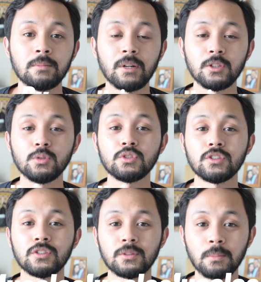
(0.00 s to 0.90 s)
by
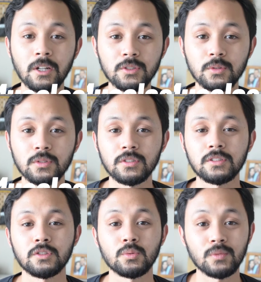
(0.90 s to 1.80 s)
using your
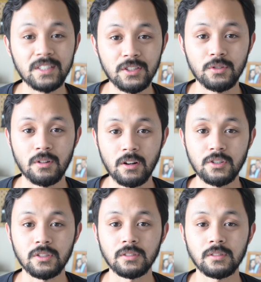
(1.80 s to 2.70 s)
muscles to raise your
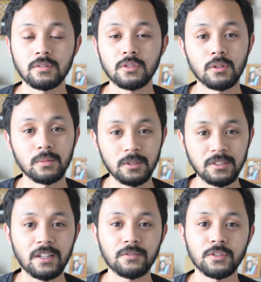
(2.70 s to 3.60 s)
arches. So
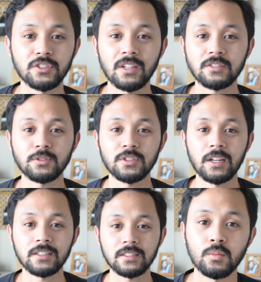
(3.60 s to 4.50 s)
here's that first
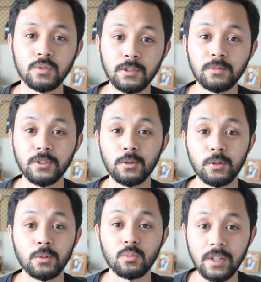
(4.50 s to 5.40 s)
exercise. We're simply
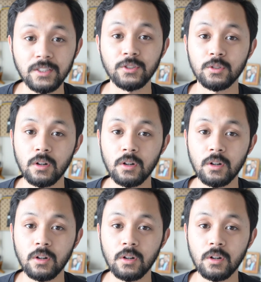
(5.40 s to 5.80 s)
going to raise your